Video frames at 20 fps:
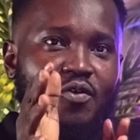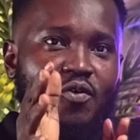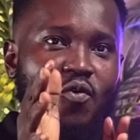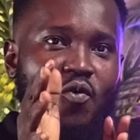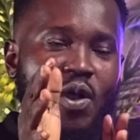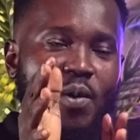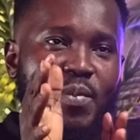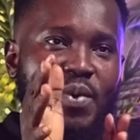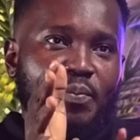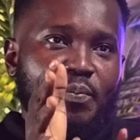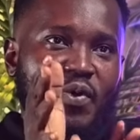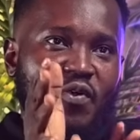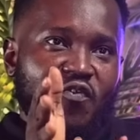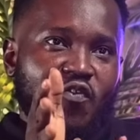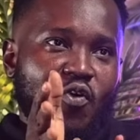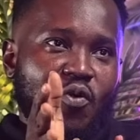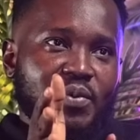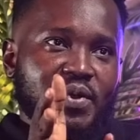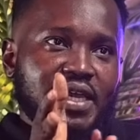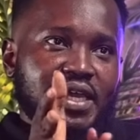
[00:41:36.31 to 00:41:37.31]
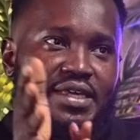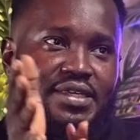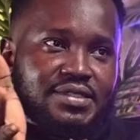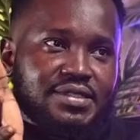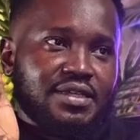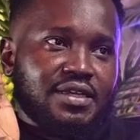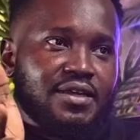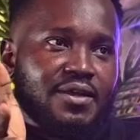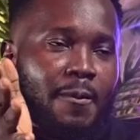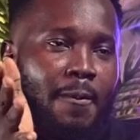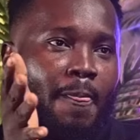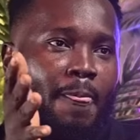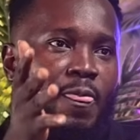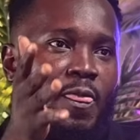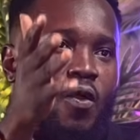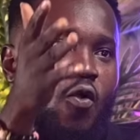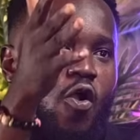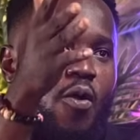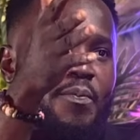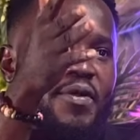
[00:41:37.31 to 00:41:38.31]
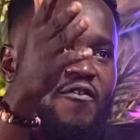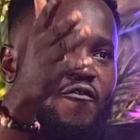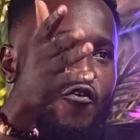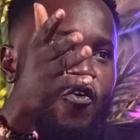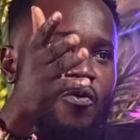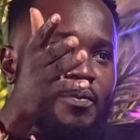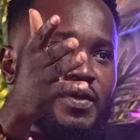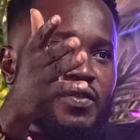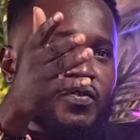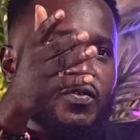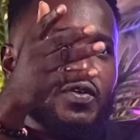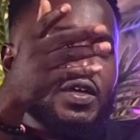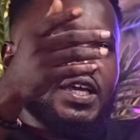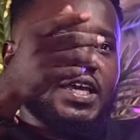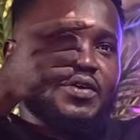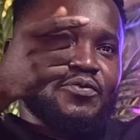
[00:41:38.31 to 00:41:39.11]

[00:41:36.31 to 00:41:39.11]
what performing yesterday or performing. No.